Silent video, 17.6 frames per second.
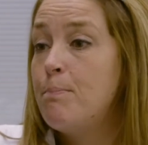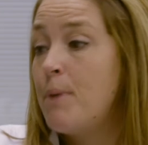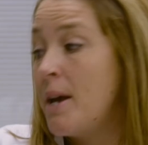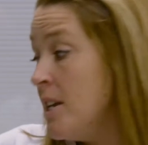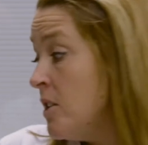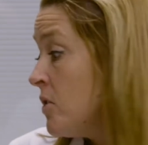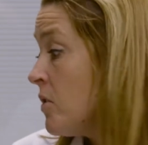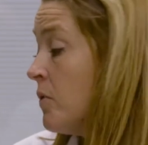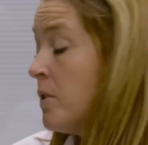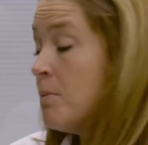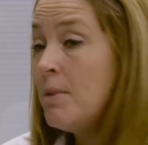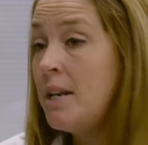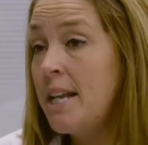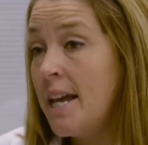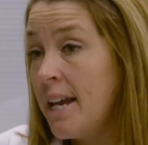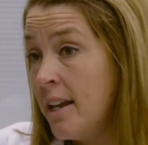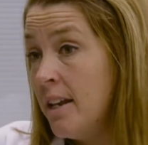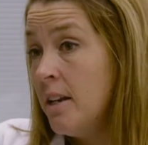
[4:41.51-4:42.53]
based on the
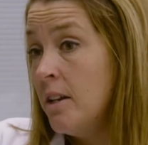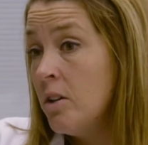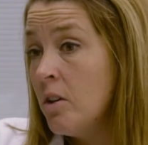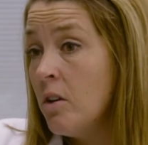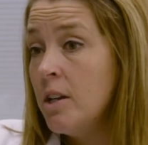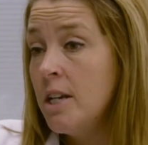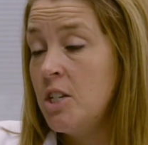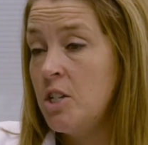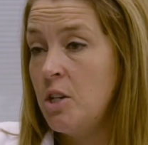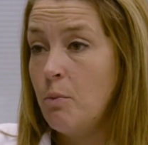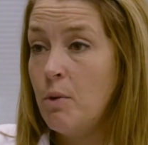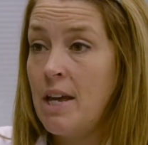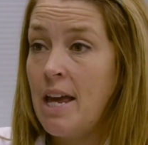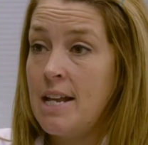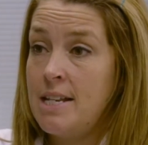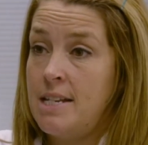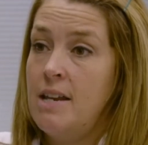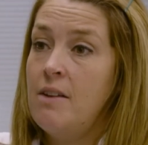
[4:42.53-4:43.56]
molecular knowledge that we're
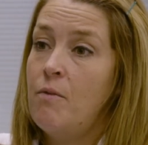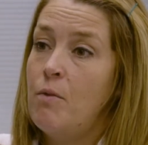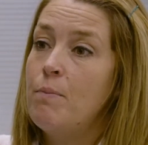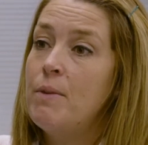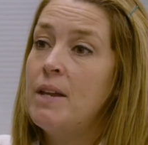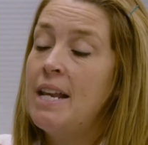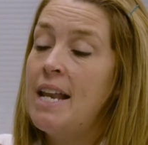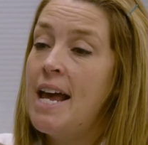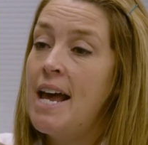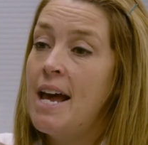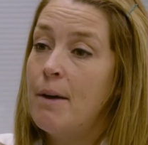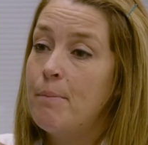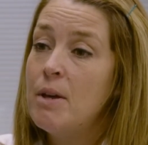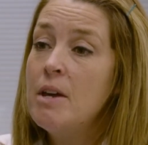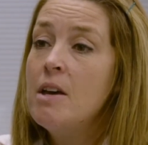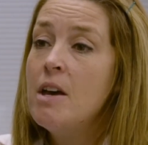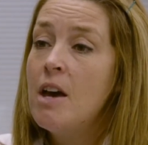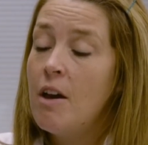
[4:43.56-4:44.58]
getting from the lab